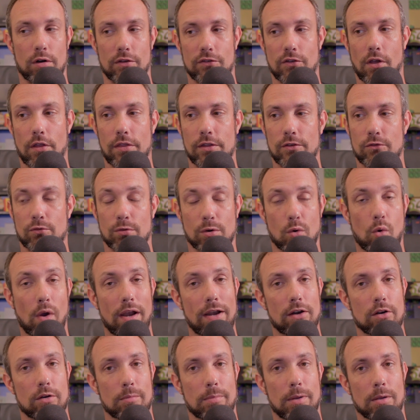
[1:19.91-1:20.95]
is all that's
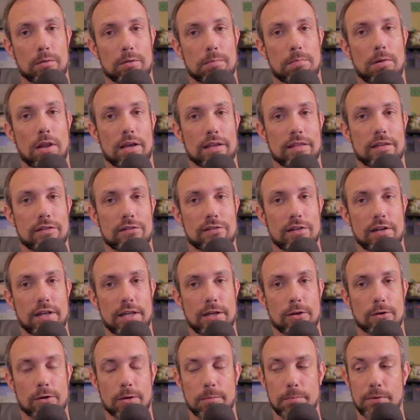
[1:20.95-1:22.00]
required to be able to plug this
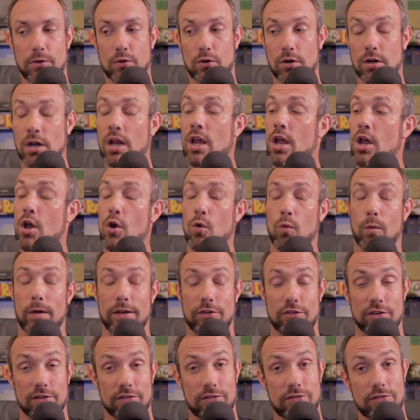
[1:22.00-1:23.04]
into your computer,
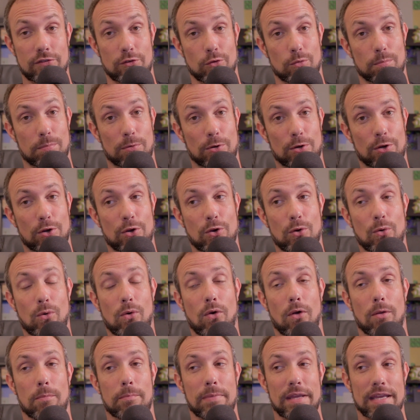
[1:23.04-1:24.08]
which is super
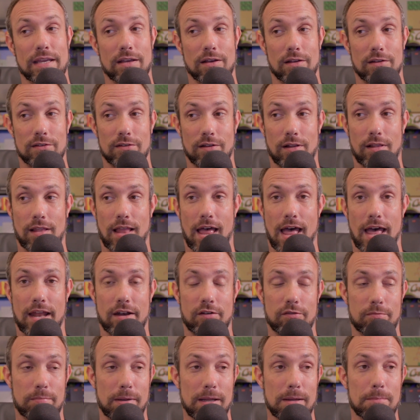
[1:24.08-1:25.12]
cool because a lot
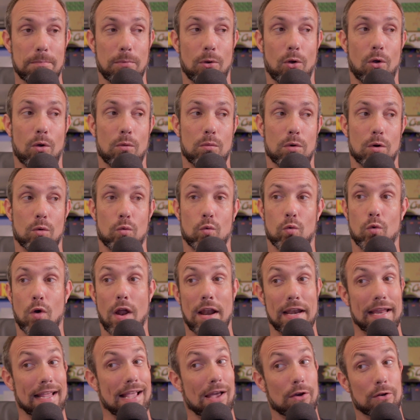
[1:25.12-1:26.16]
of people were
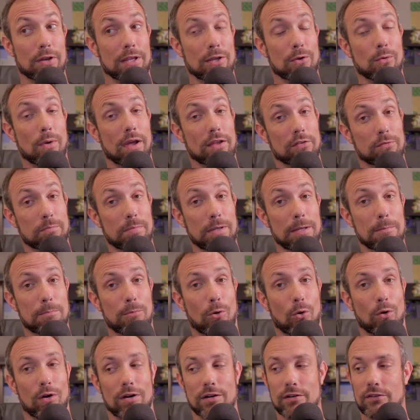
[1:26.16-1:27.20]
running out of USB
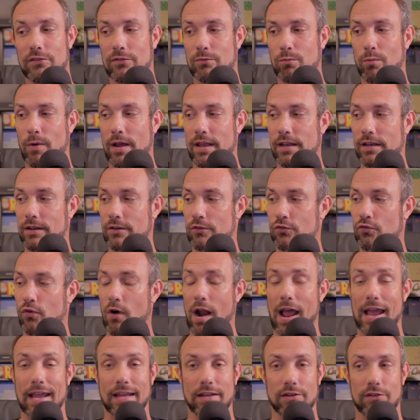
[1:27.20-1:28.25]
ports when
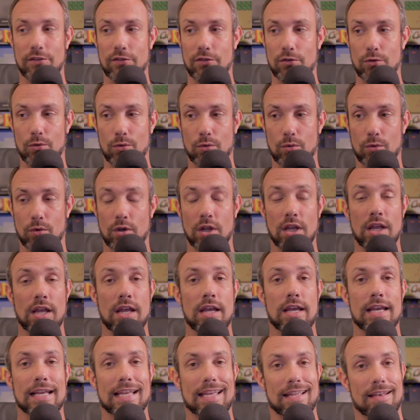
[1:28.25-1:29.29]
trying to
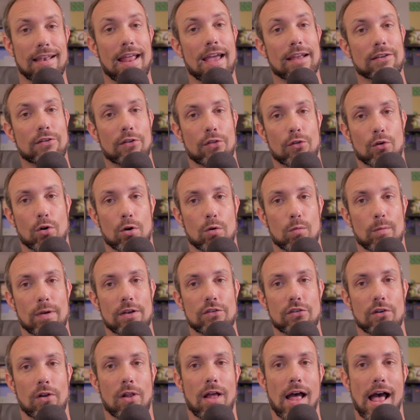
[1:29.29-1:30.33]
connect their
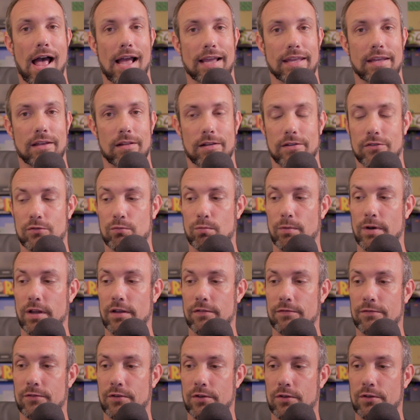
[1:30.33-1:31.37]
original Oculus
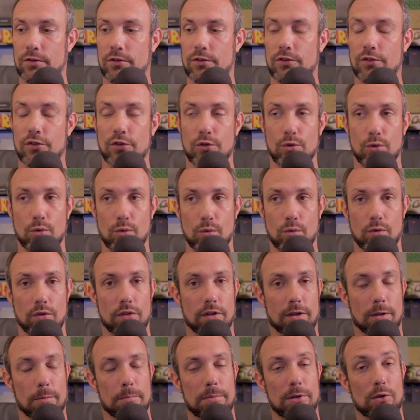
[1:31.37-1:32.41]
Rift to
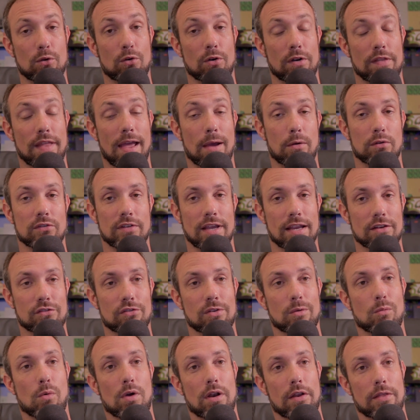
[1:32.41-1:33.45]
the computer, and that was
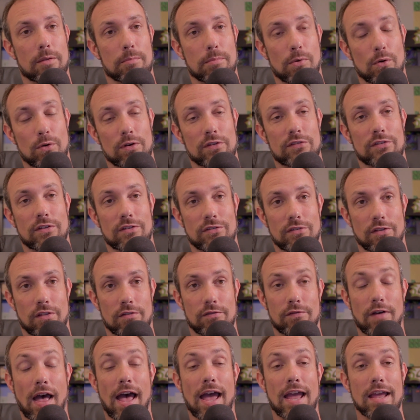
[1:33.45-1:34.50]
actually one of the bonuses of
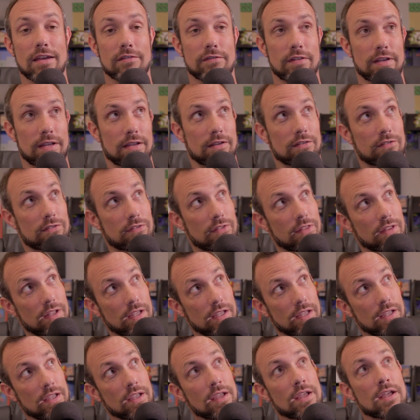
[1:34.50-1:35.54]
the Vive is
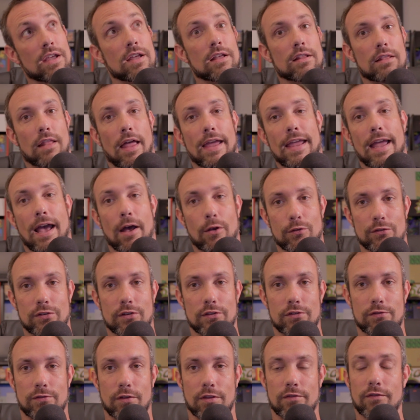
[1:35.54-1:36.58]
the
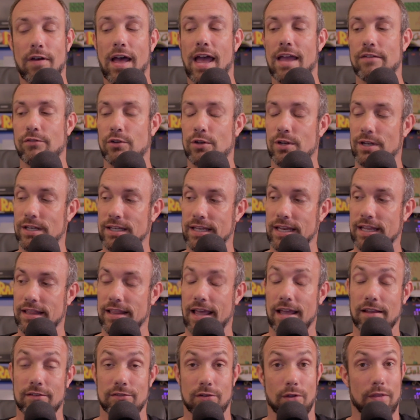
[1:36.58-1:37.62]
lighthouses for the Vive. You didn't need
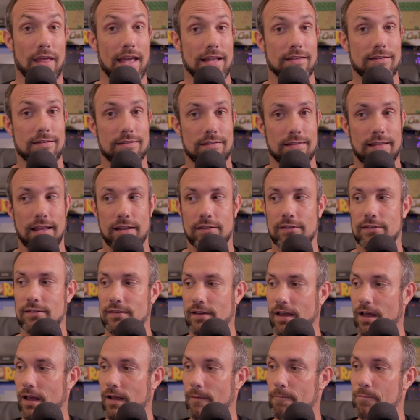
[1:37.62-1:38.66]
that. So that's
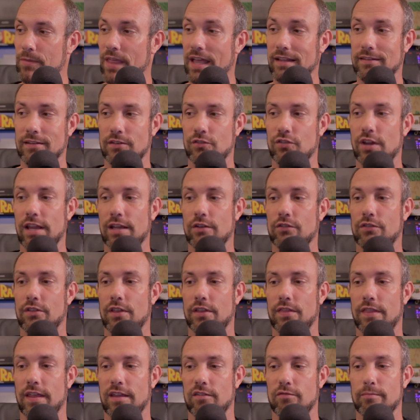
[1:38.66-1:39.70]
a change
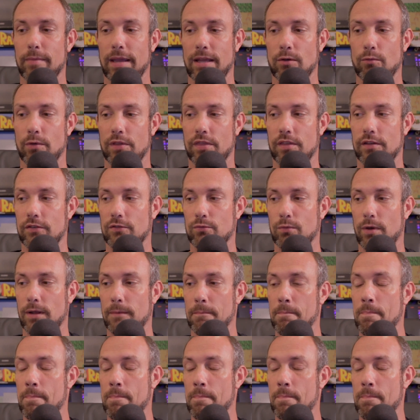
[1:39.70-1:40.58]
that they've made with this one.